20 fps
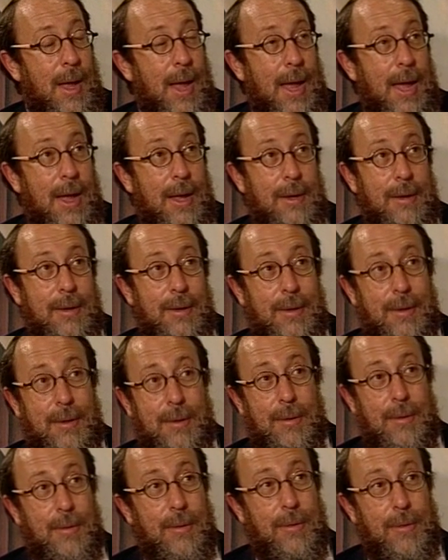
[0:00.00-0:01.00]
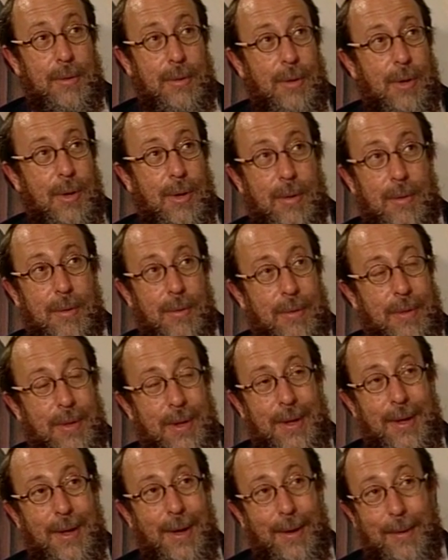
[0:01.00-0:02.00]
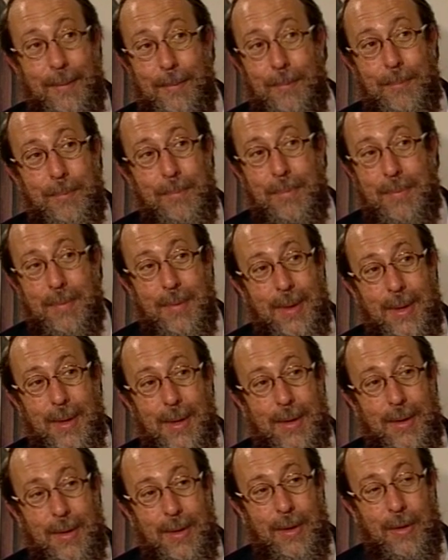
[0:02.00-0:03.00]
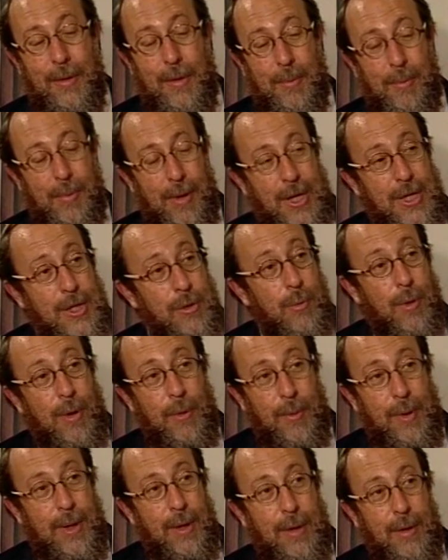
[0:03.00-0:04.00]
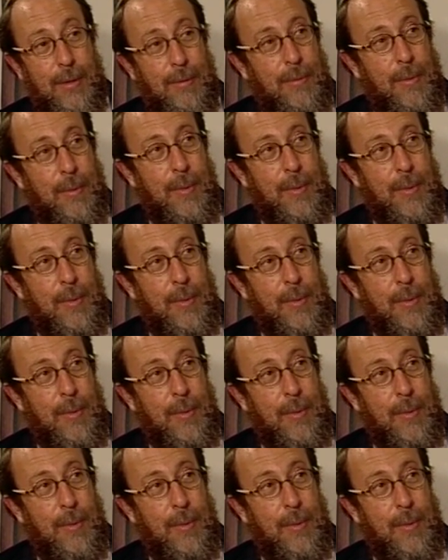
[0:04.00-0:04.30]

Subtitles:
And the the place where we